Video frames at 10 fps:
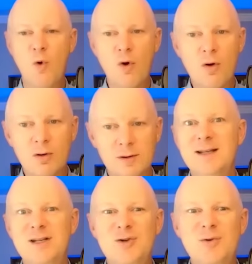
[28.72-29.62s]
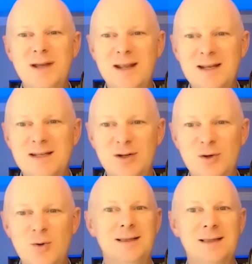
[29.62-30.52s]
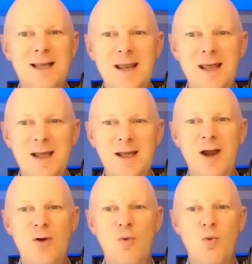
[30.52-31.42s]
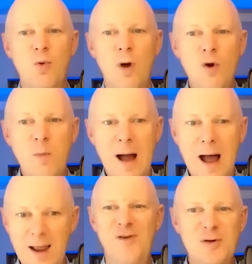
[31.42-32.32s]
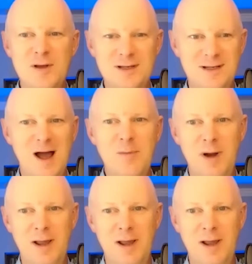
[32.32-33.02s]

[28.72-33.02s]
world did you get into leading a robot-focused company?